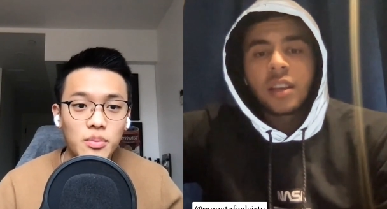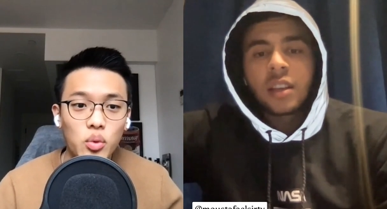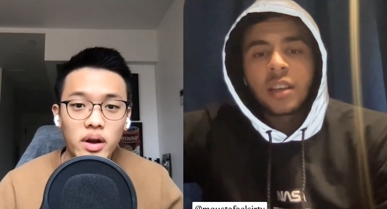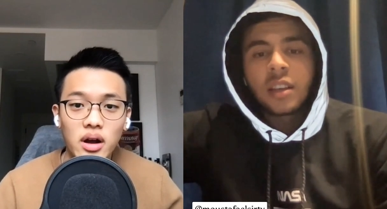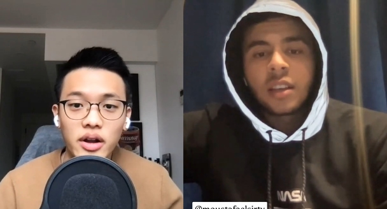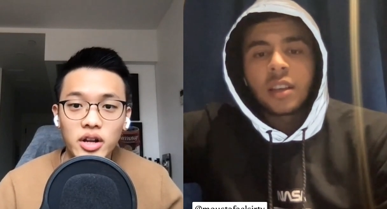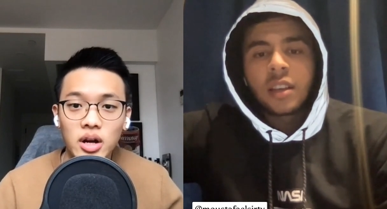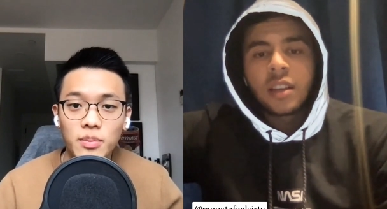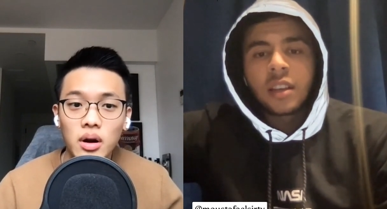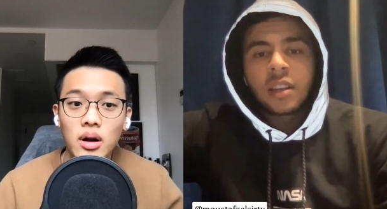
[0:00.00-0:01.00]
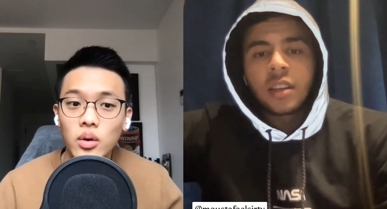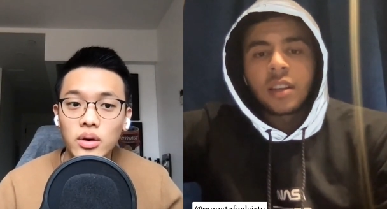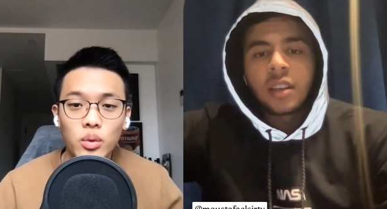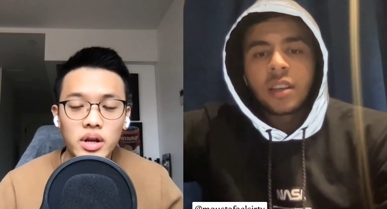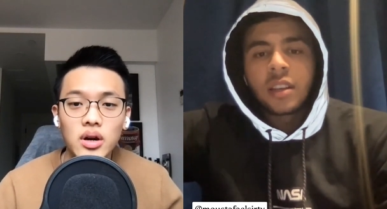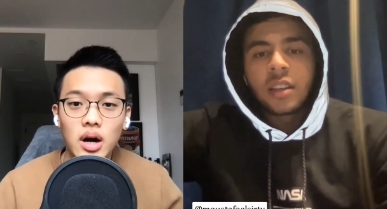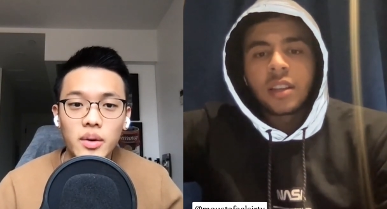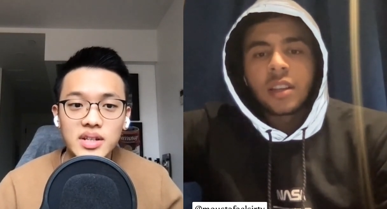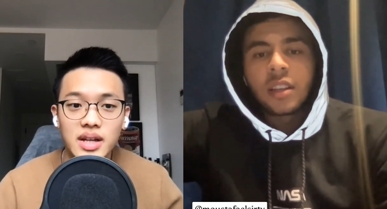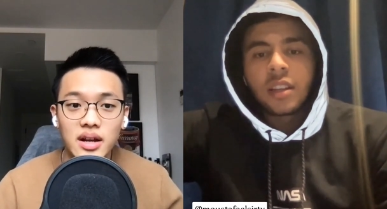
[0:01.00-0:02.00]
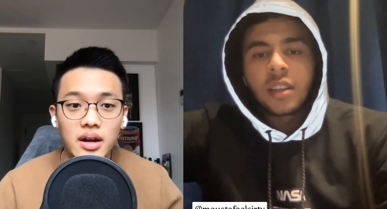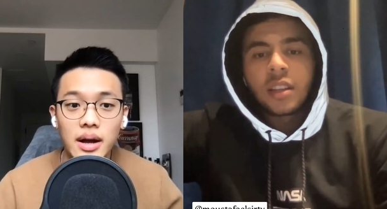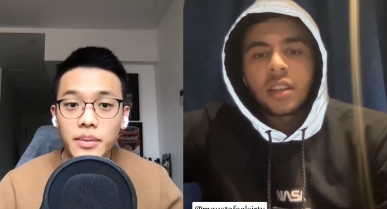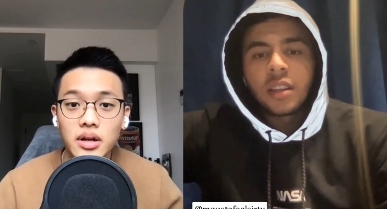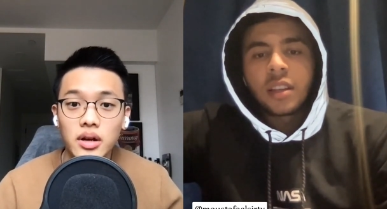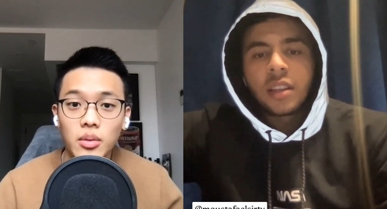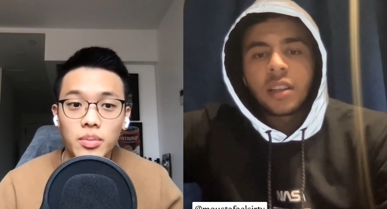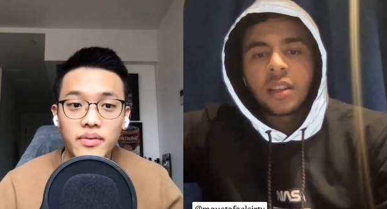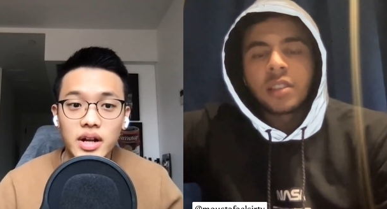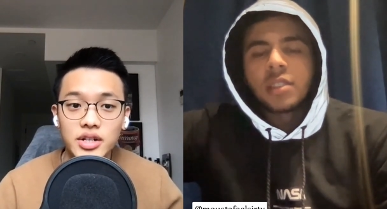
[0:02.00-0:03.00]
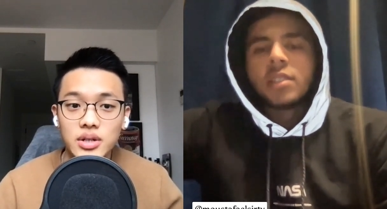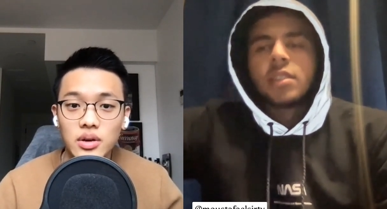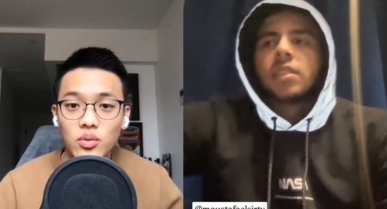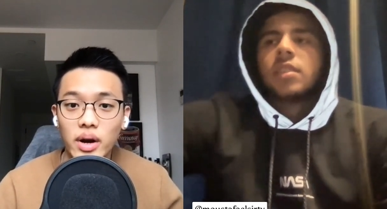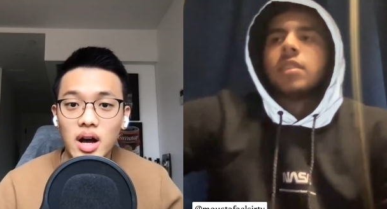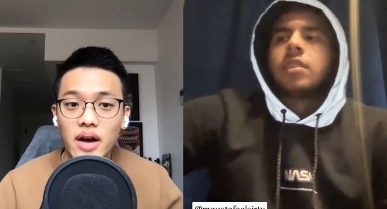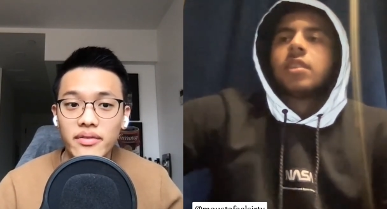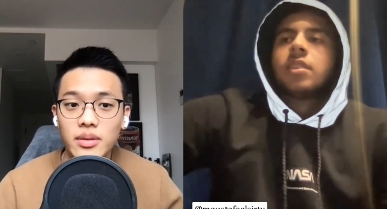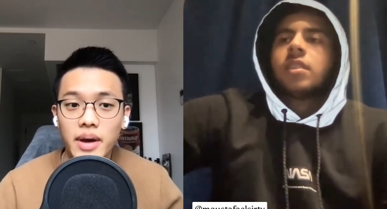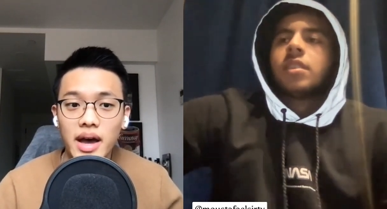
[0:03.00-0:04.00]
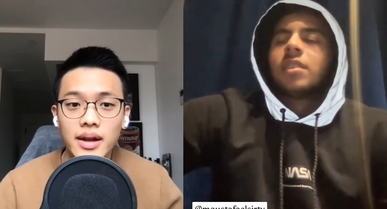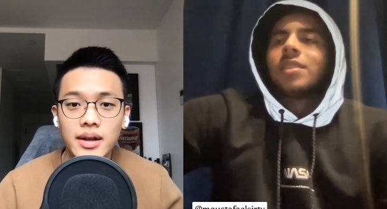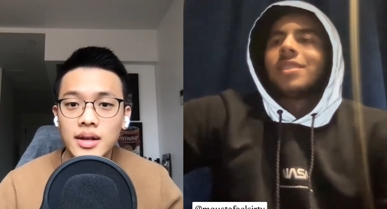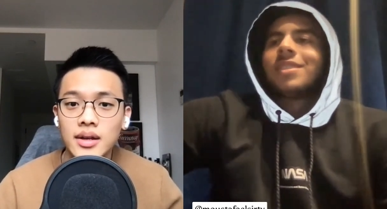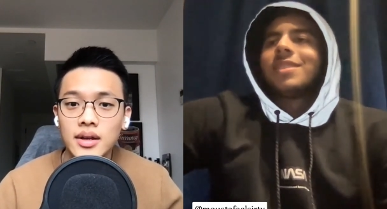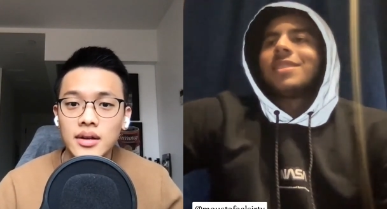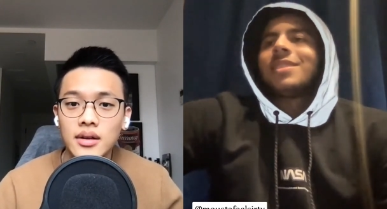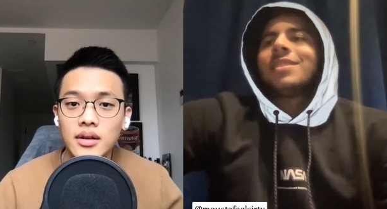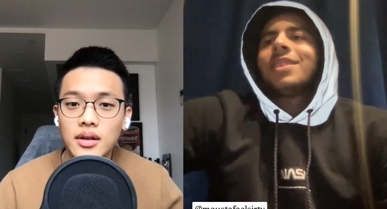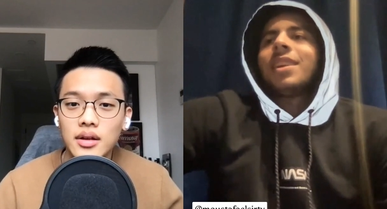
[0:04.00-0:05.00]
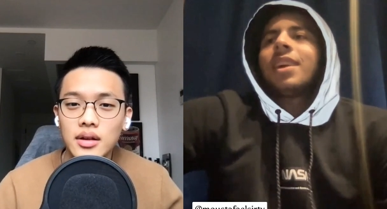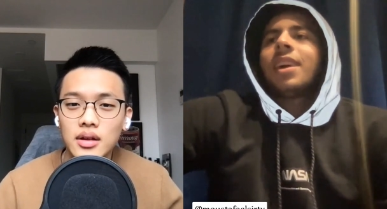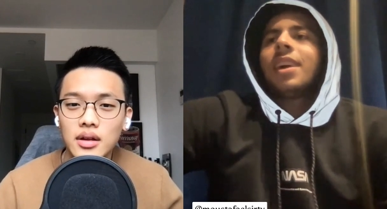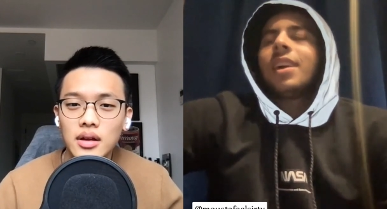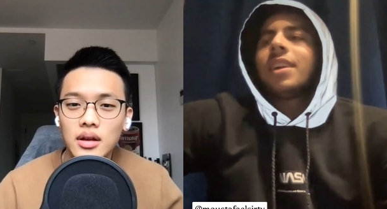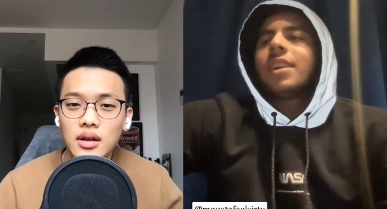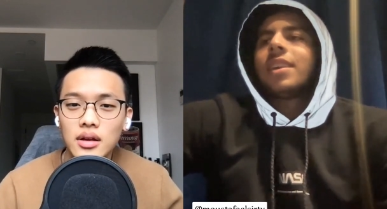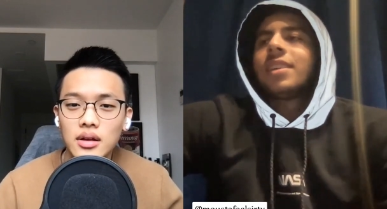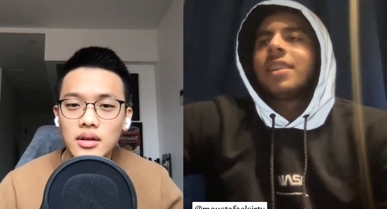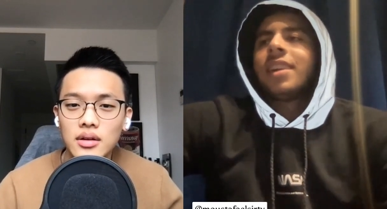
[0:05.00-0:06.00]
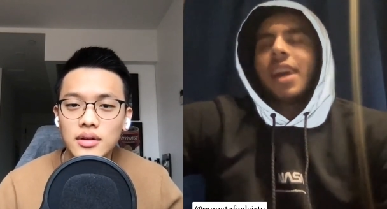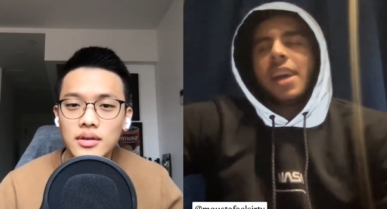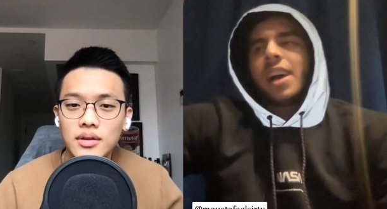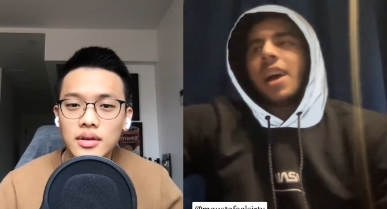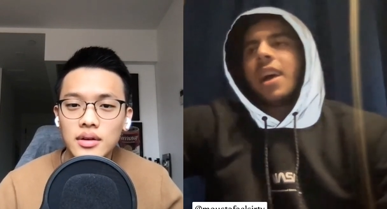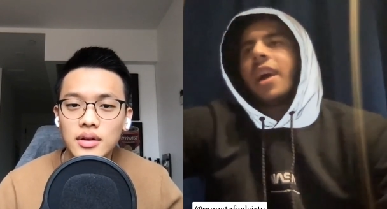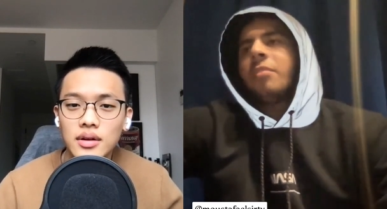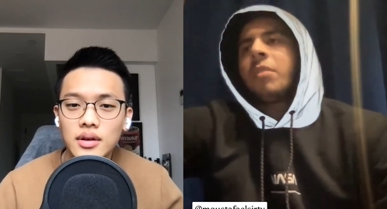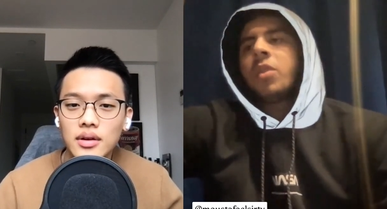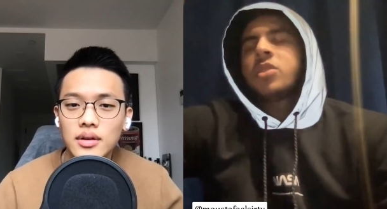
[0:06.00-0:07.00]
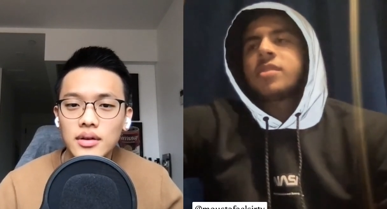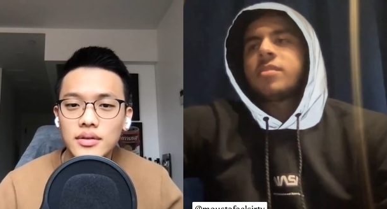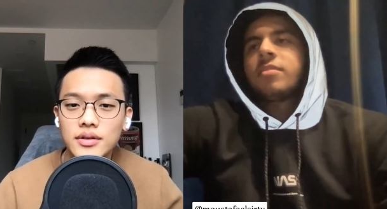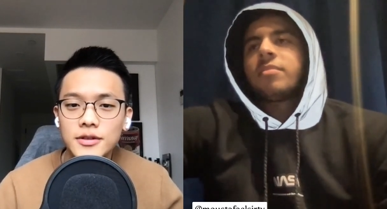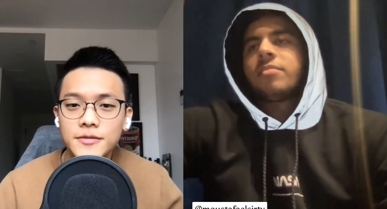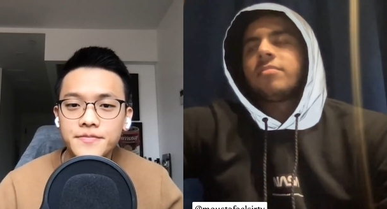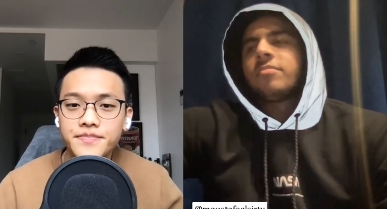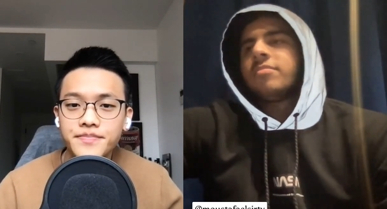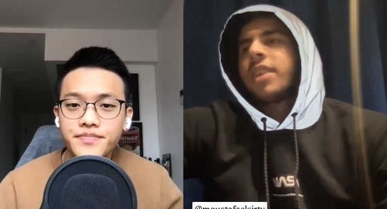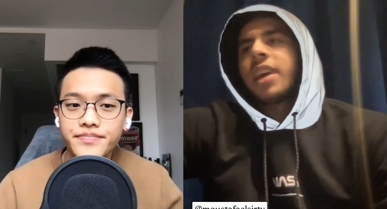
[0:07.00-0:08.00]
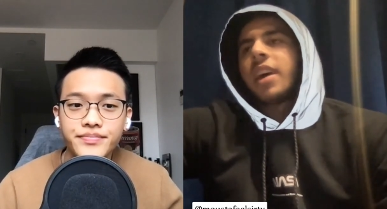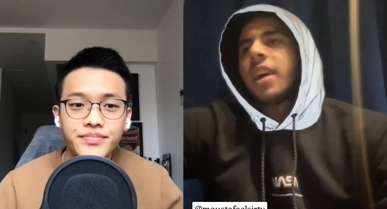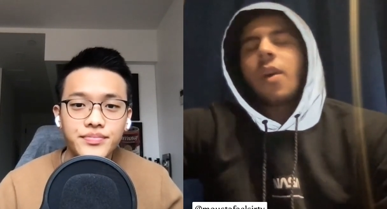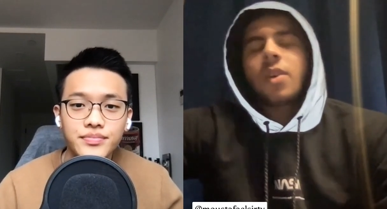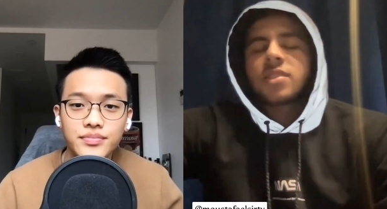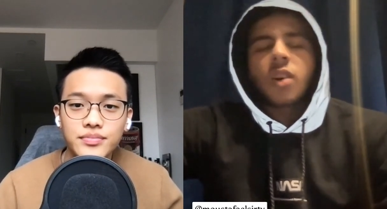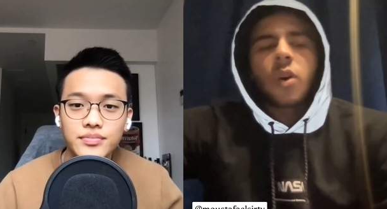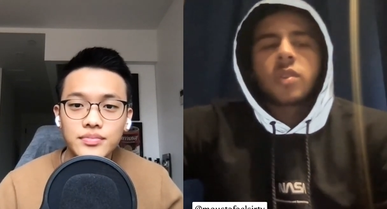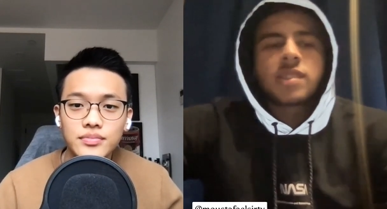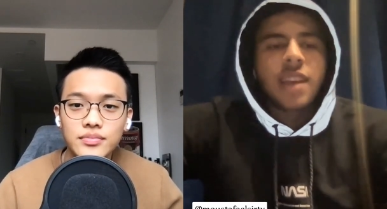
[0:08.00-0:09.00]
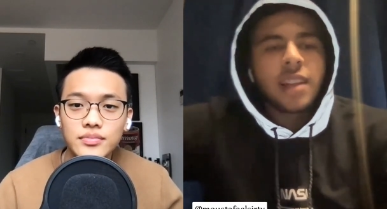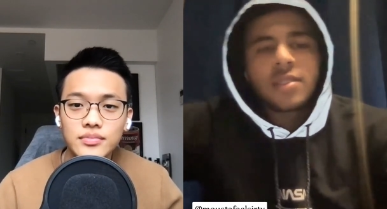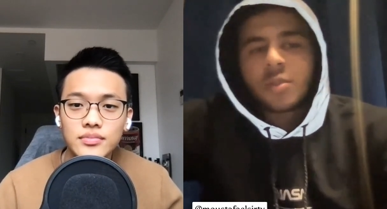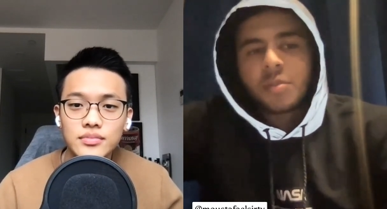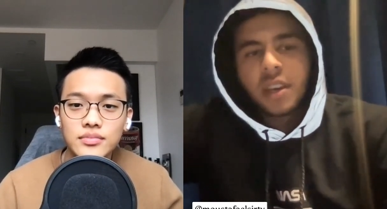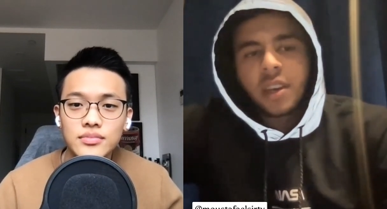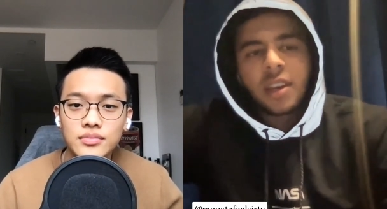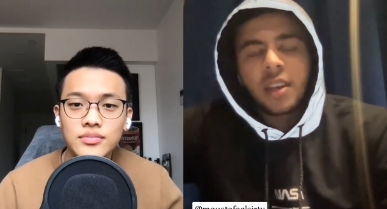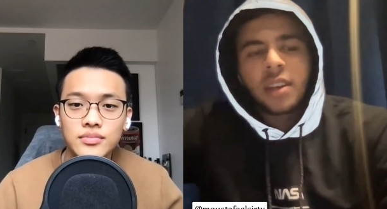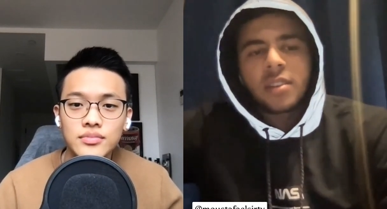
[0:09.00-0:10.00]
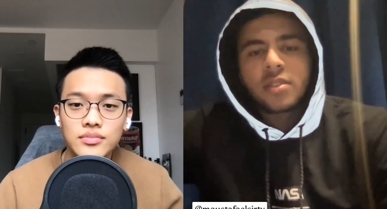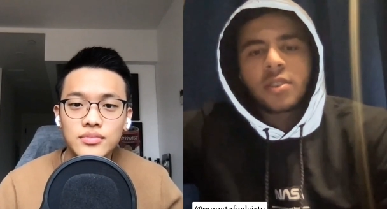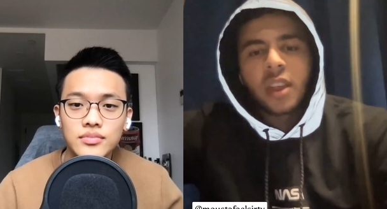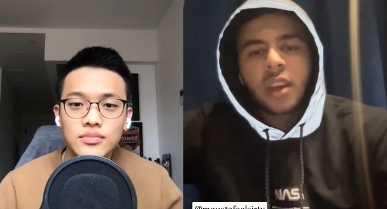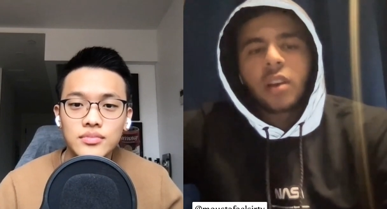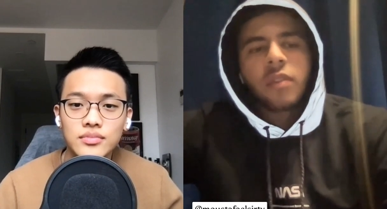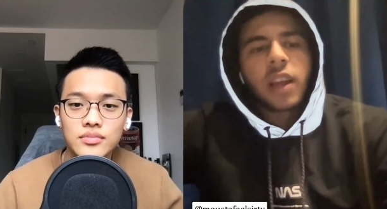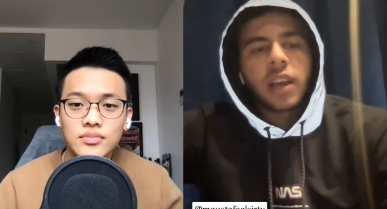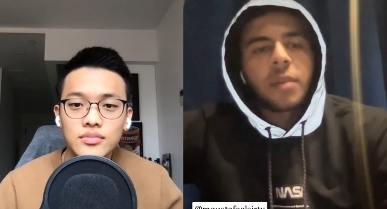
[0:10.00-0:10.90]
Speaker 1: point on your part, or were you always set on I'm going to go professional right off the bat?
Speaker 2: Uh, yeah, I'm. I was, yeah, I was always set to be to think of like